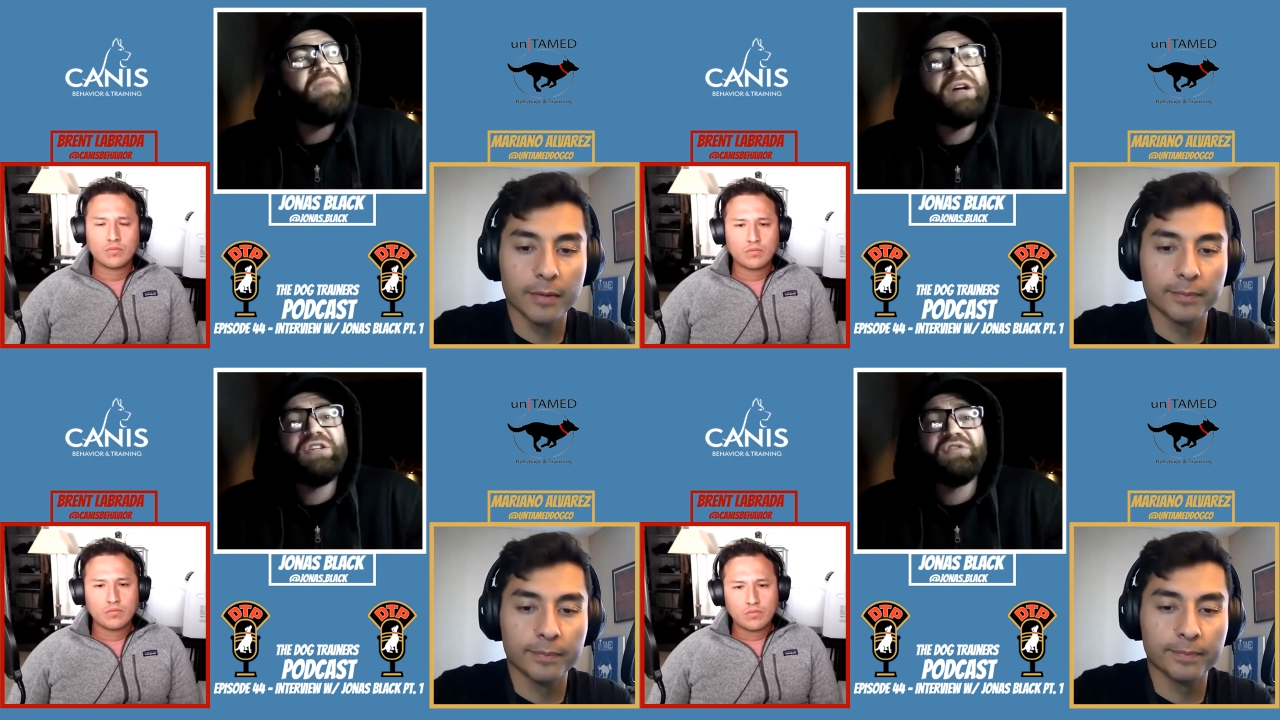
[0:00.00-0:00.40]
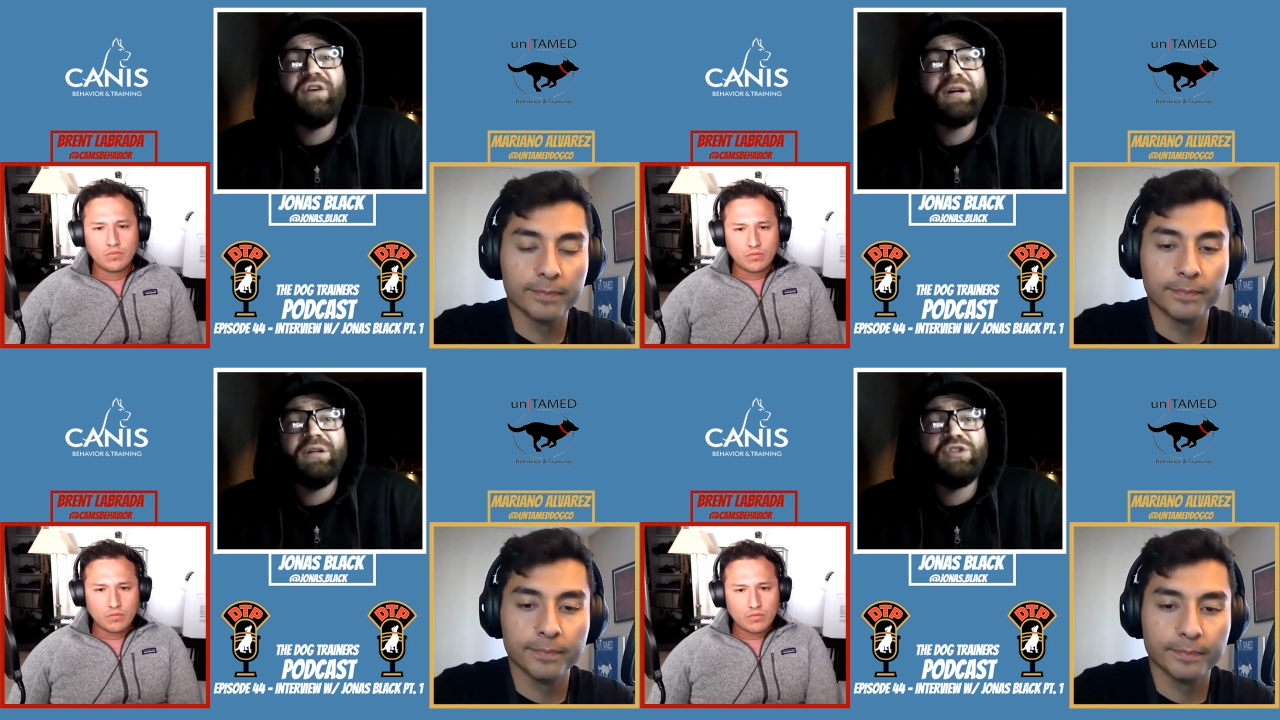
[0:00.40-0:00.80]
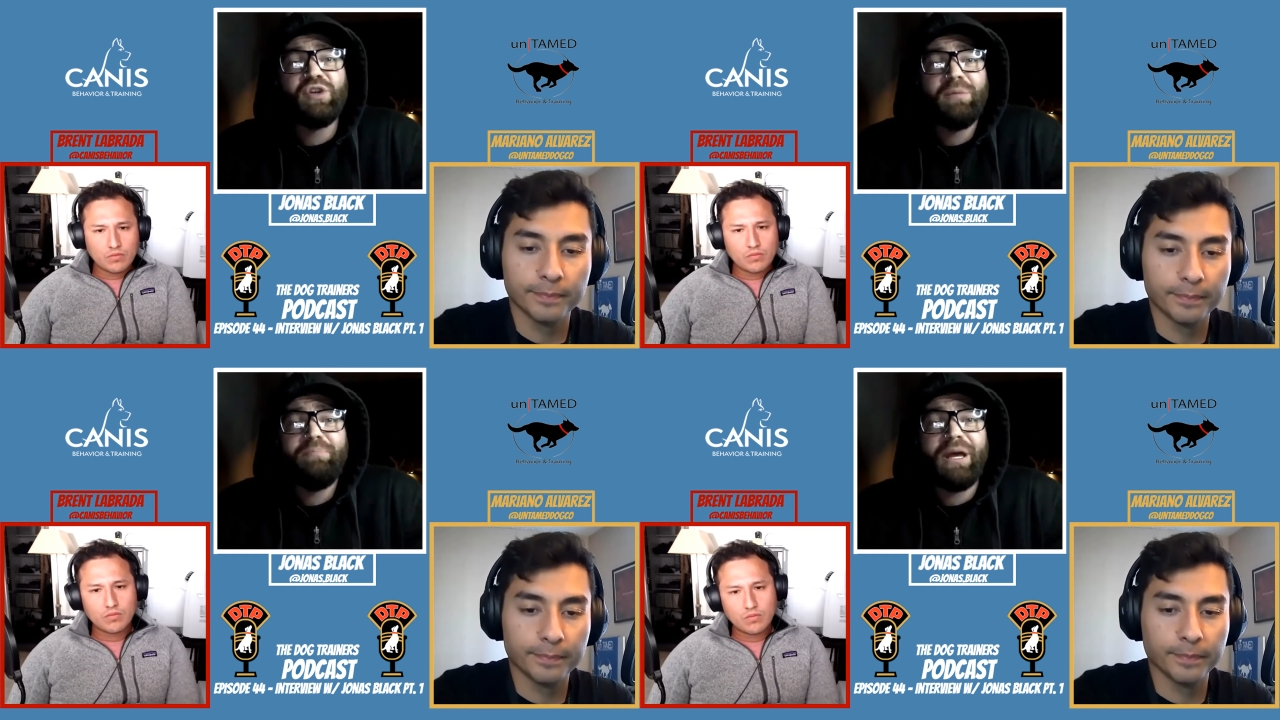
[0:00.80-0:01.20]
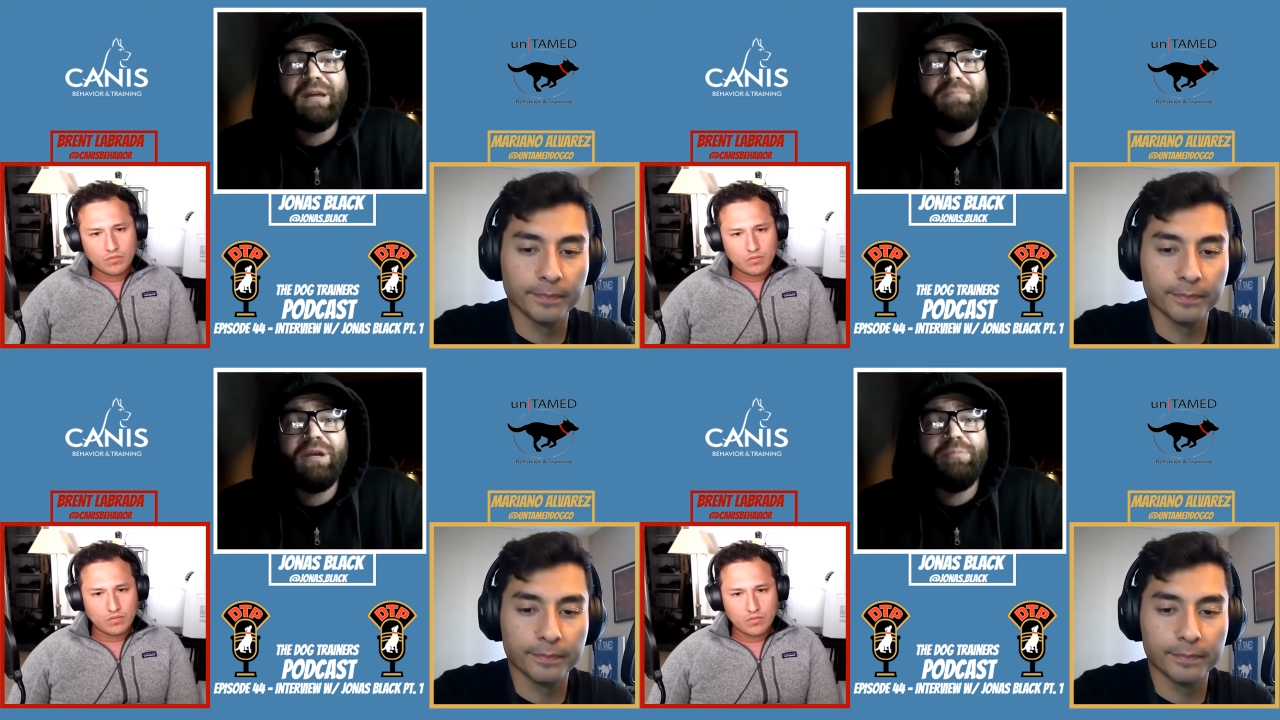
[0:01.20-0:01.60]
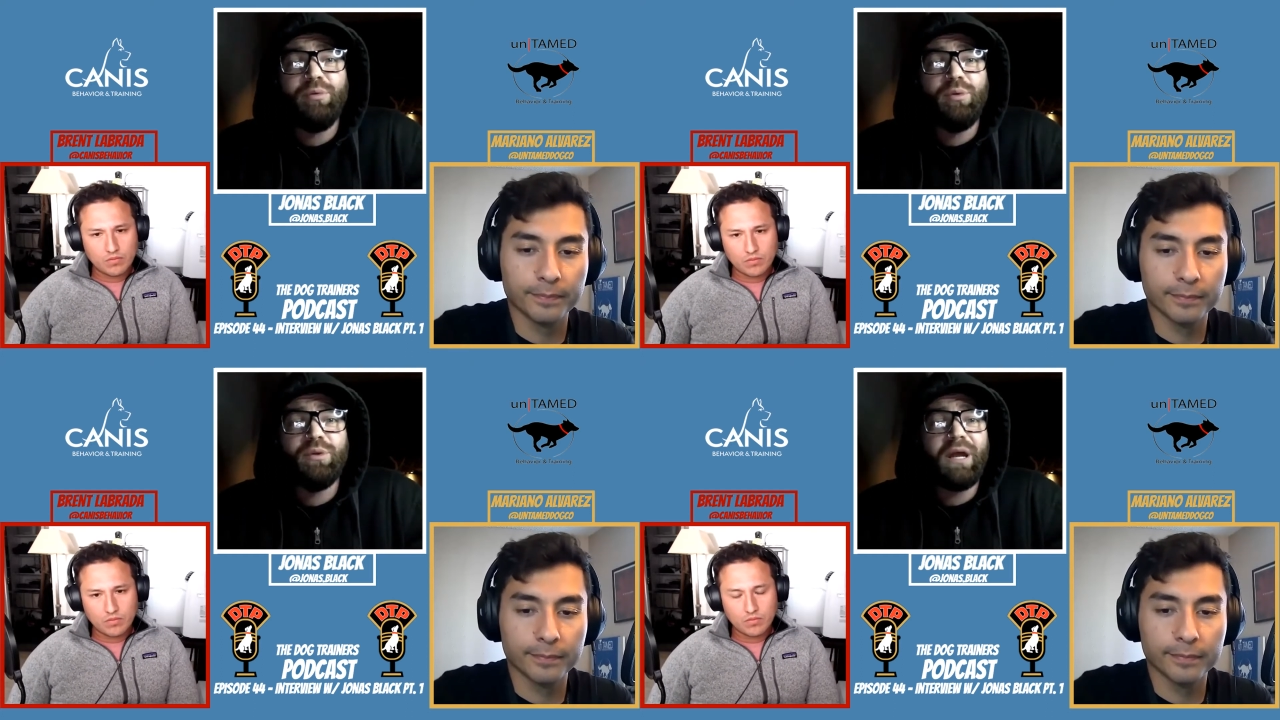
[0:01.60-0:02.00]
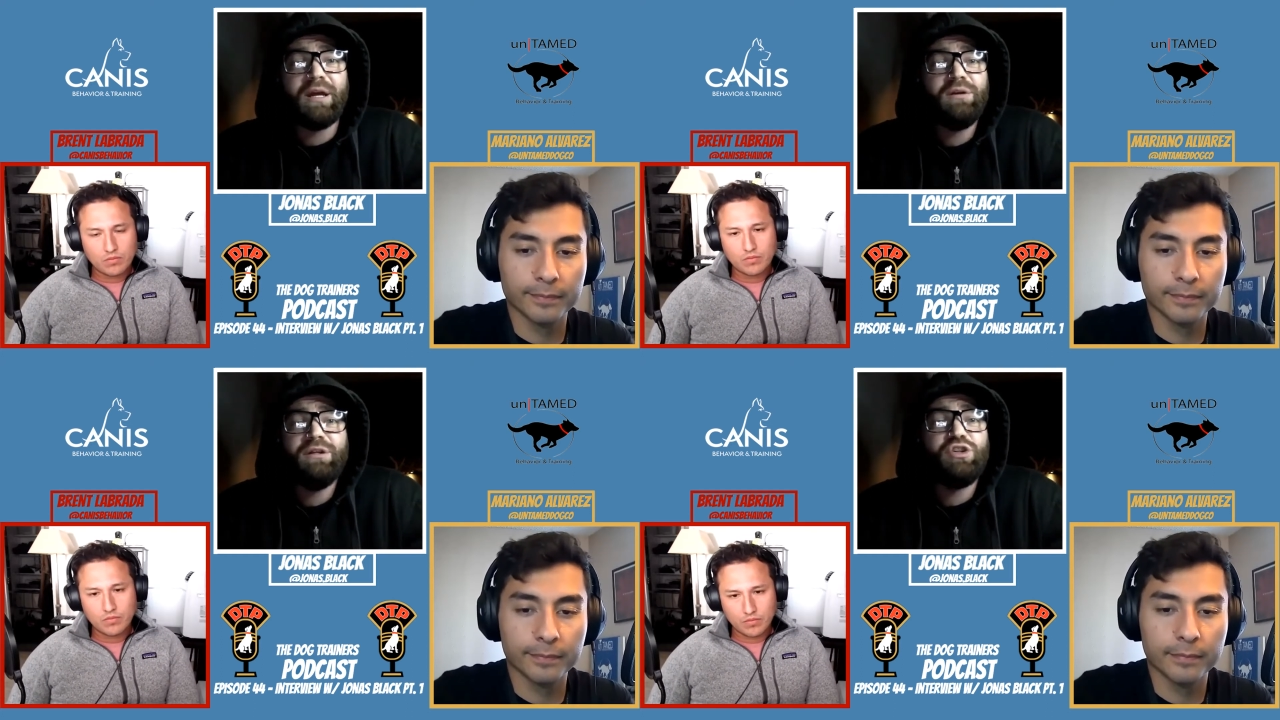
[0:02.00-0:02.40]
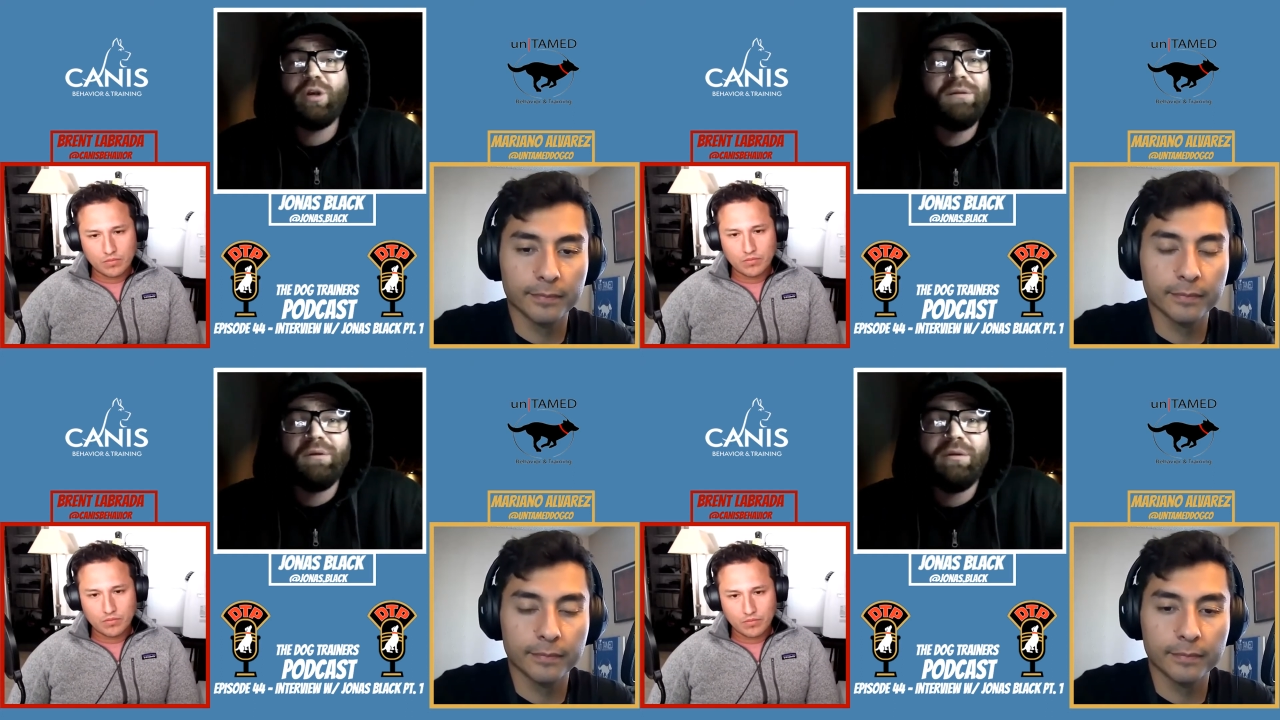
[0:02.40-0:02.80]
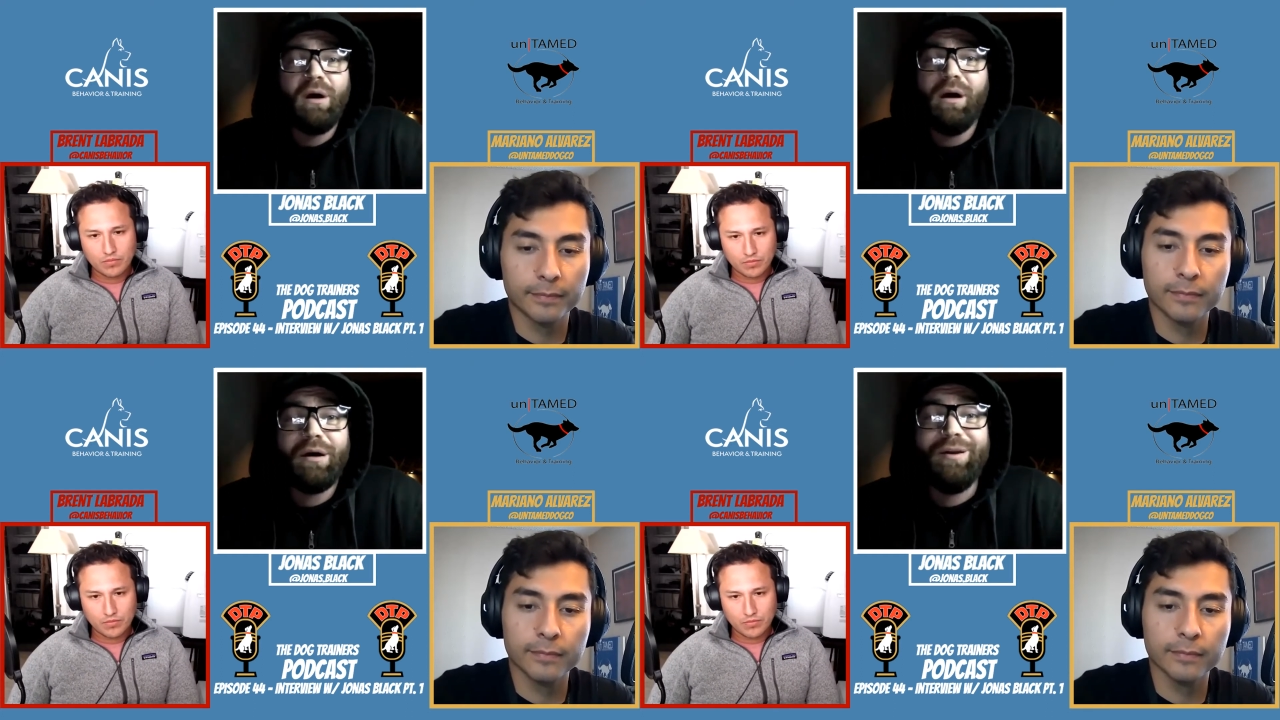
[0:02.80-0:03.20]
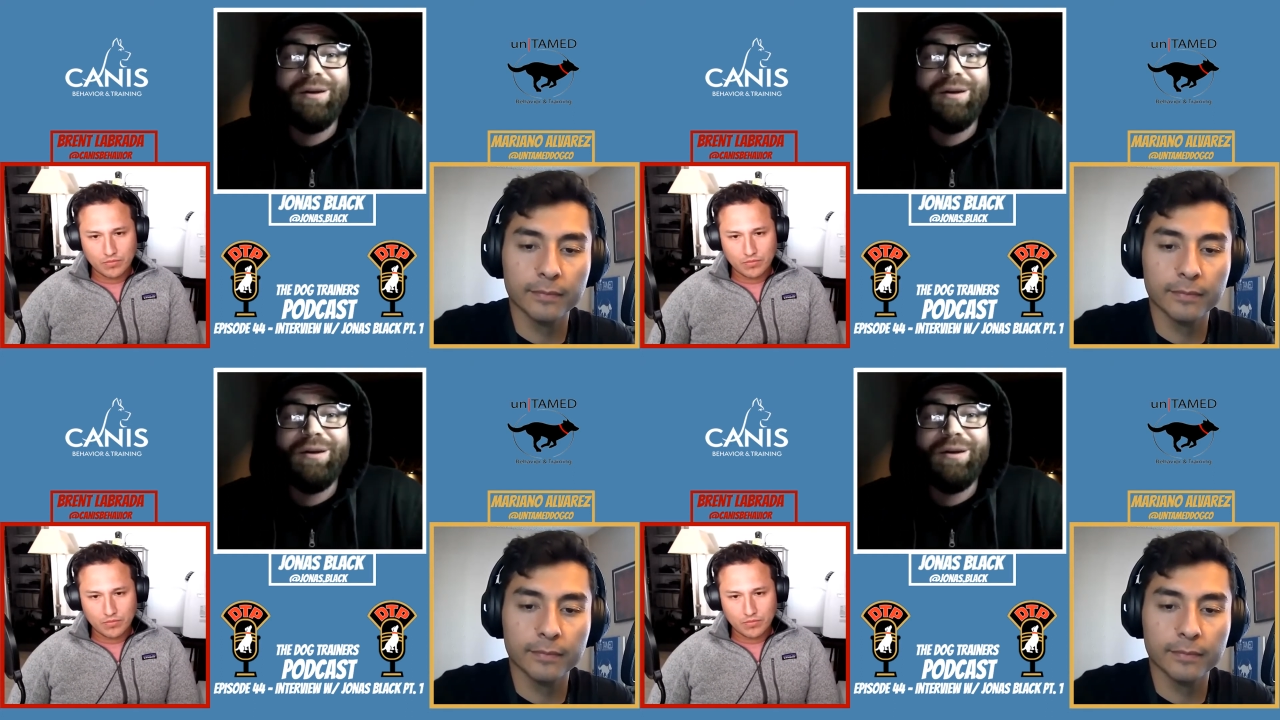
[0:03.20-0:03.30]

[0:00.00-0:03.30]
Speaker 1: I just fucking started betting people that I could leash train their dog.